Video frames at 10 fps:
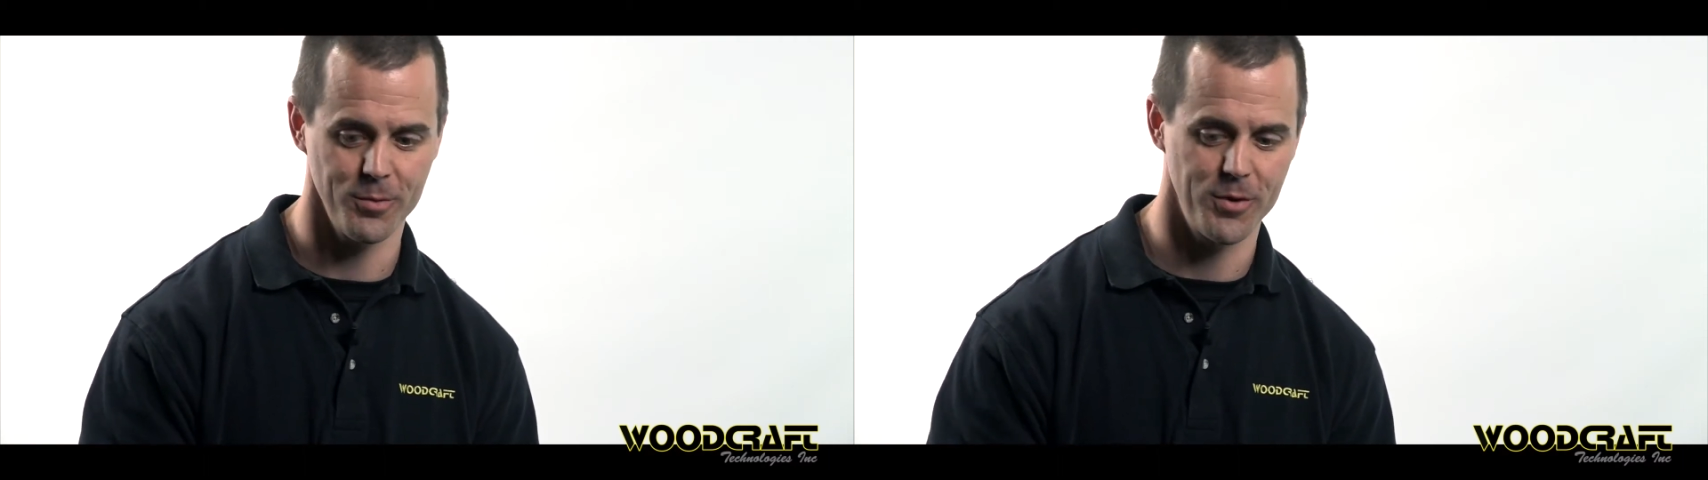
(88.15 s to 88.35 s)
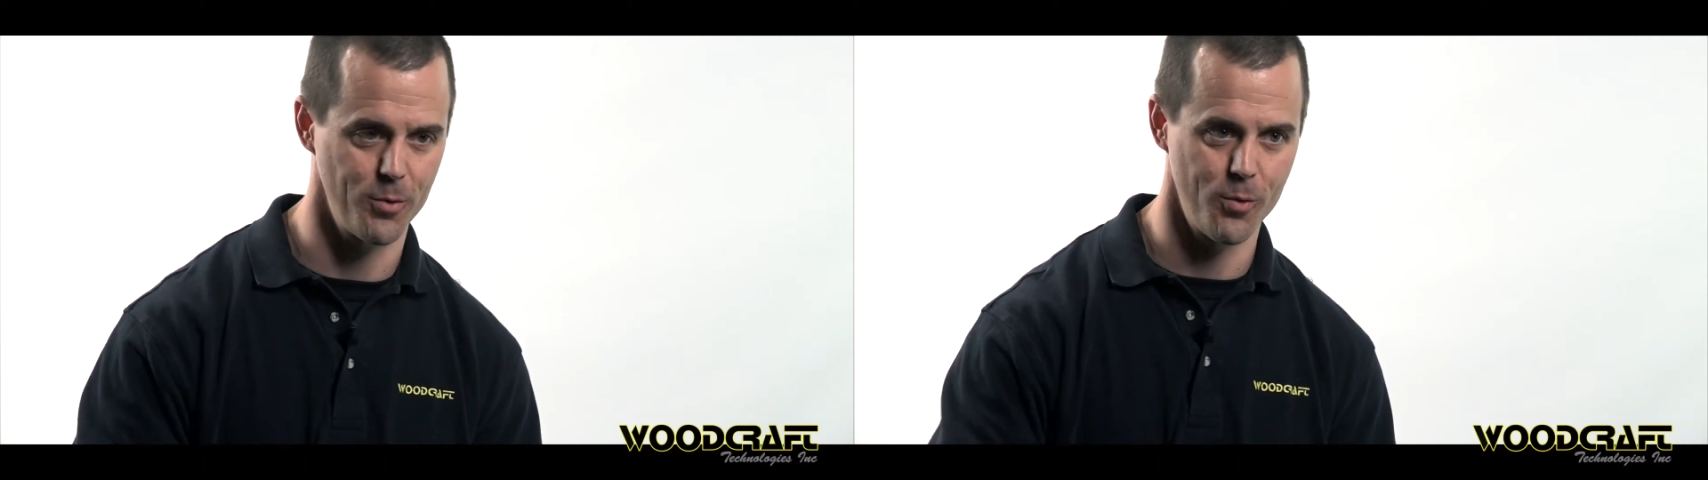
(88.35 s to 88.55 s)

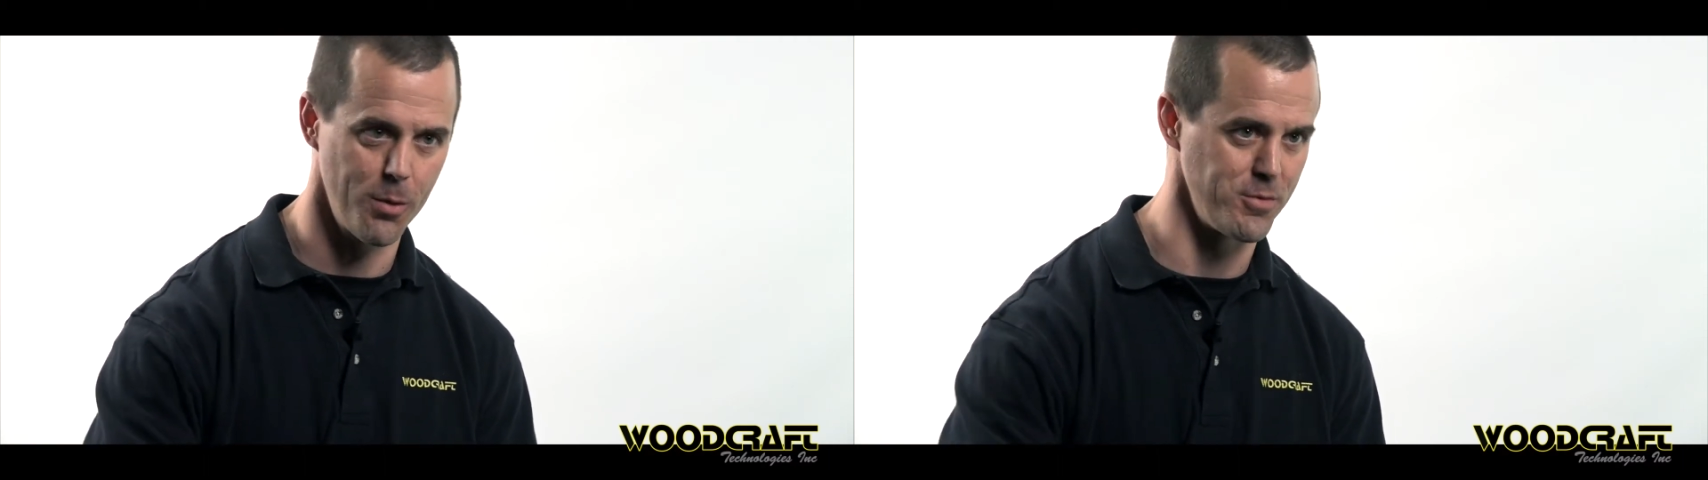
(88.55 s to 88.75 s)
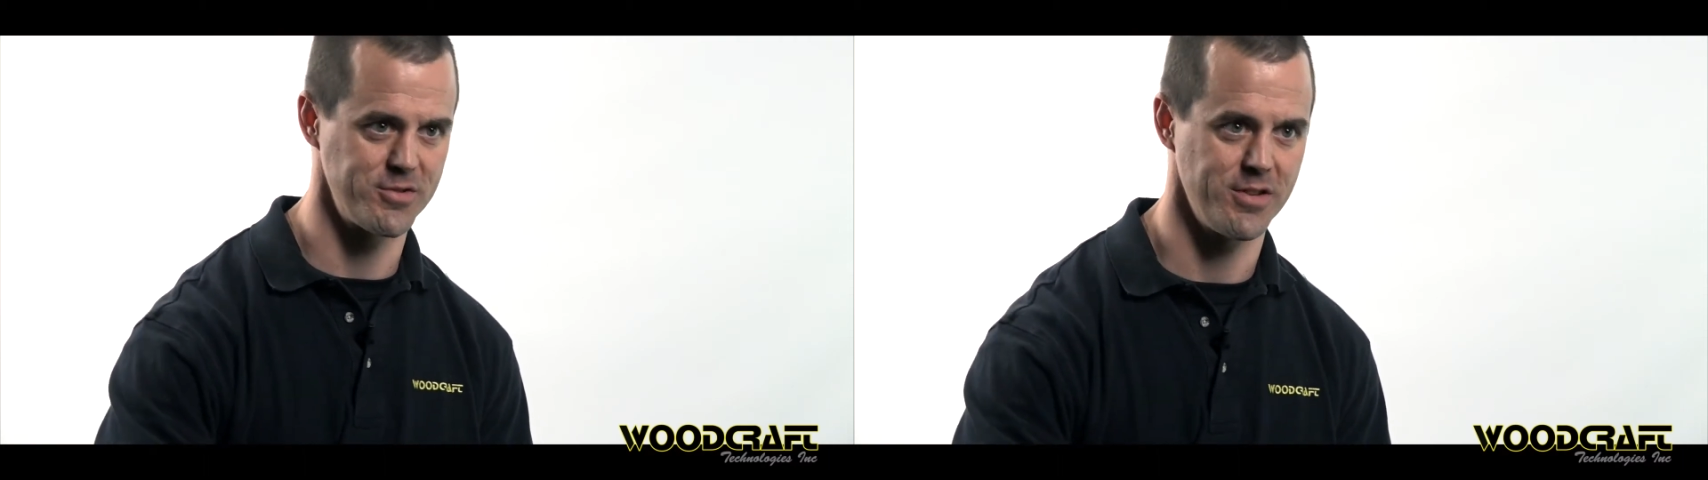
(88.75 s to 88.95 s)
with your
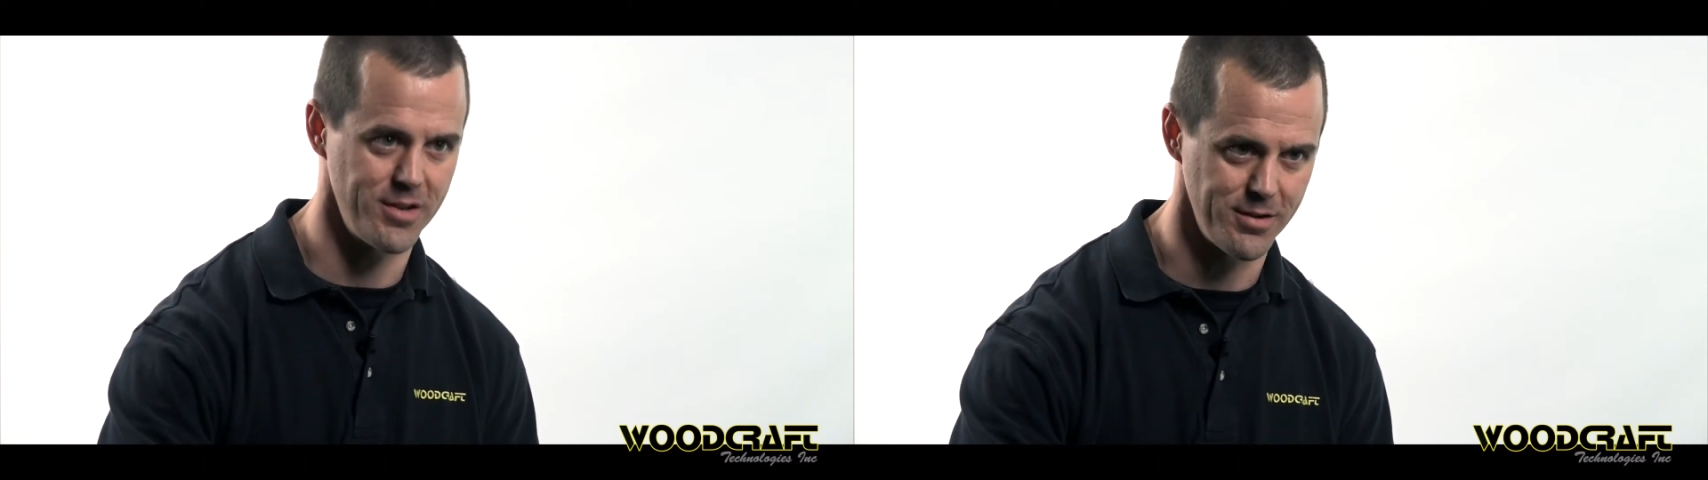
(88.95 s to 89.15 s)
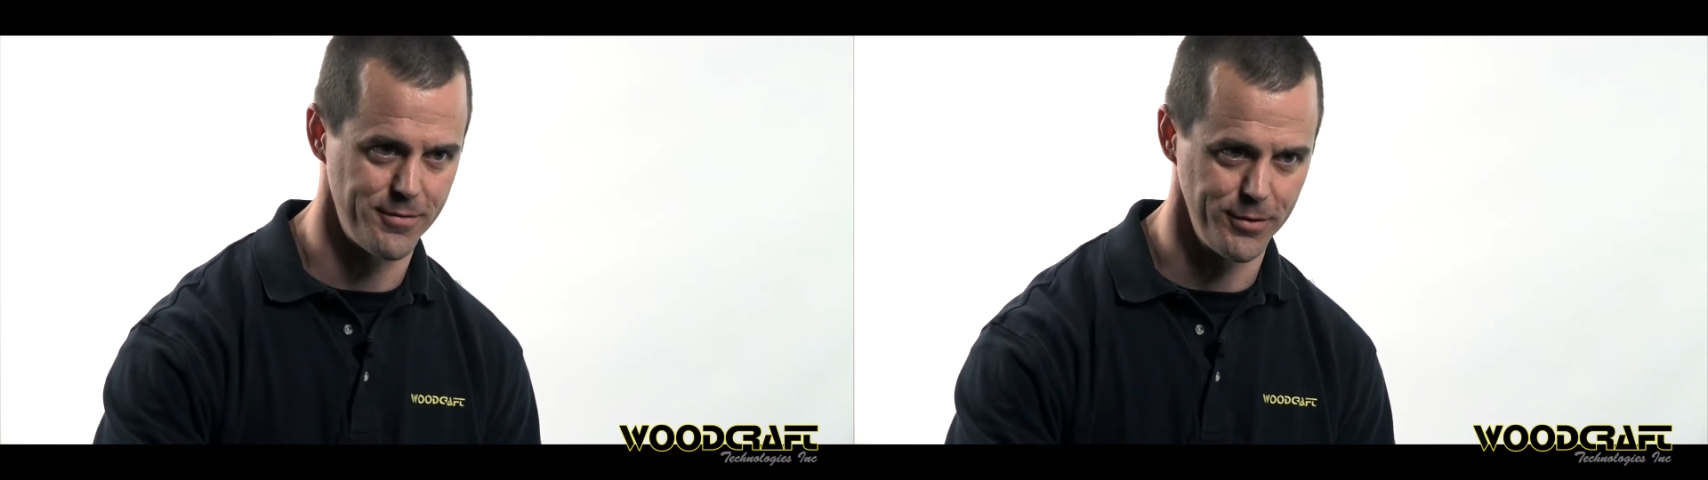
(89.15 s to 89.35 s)
warmer sitting
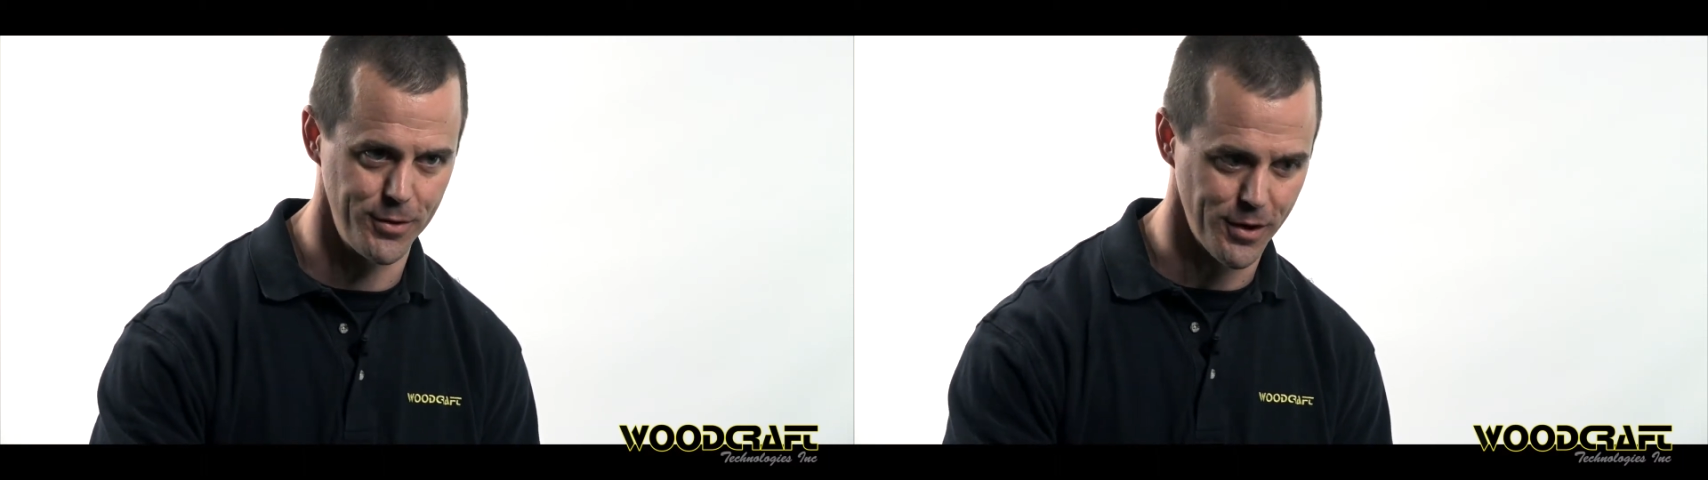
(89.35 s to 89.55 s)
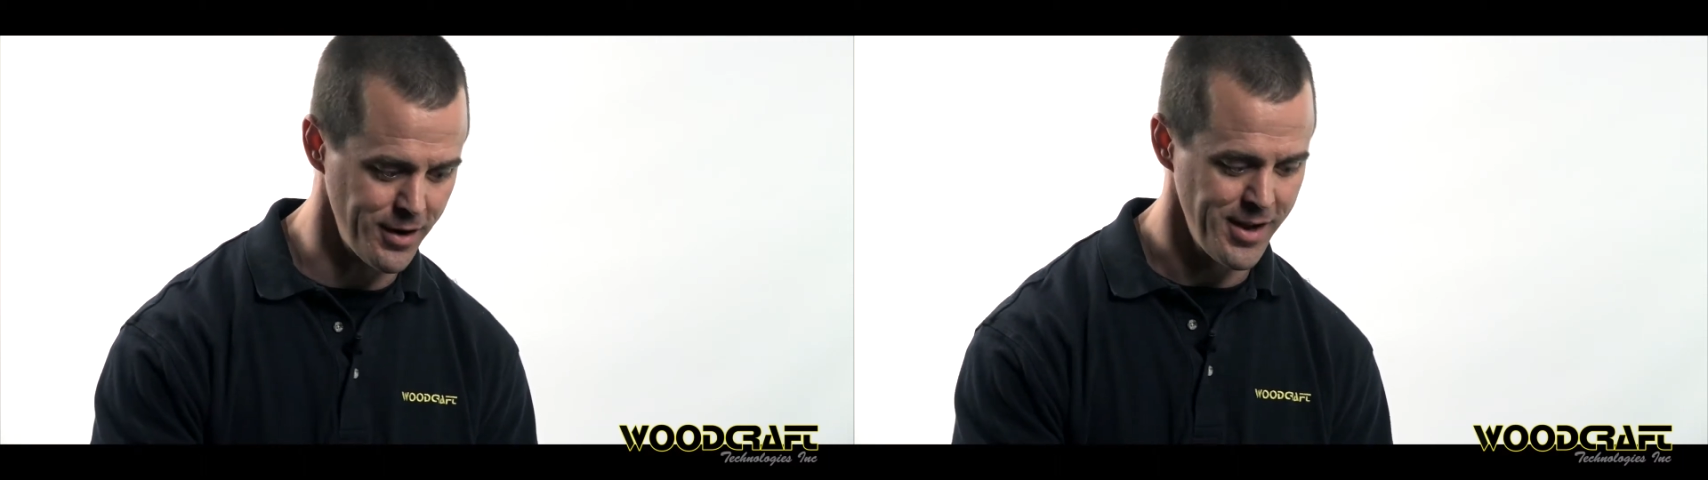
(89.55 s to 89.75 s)
on the
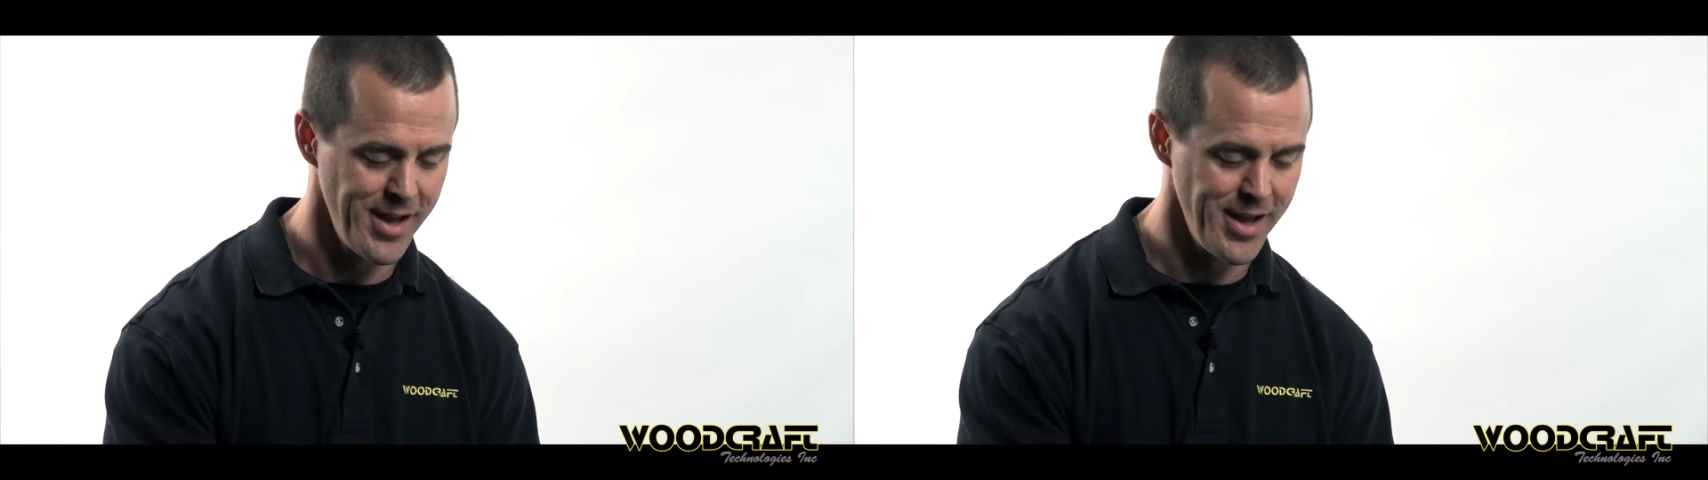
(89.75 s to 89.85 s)
floor